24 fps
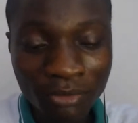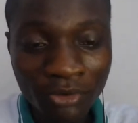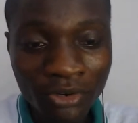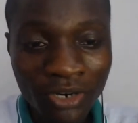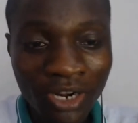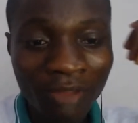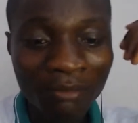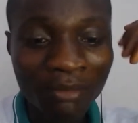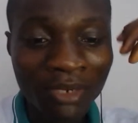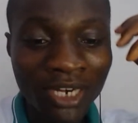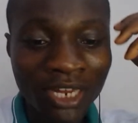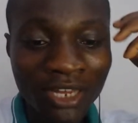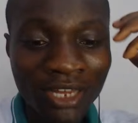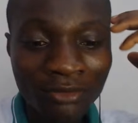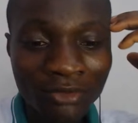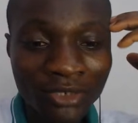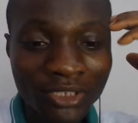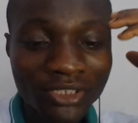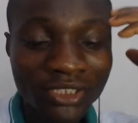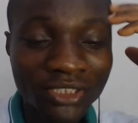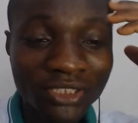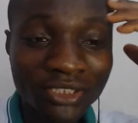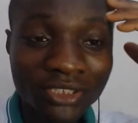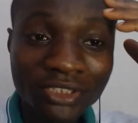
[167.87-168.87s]
programming
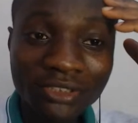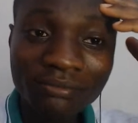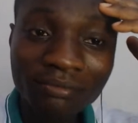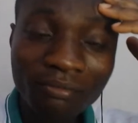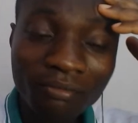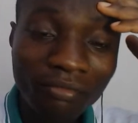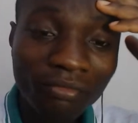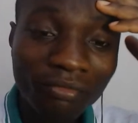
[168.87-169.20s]
languages.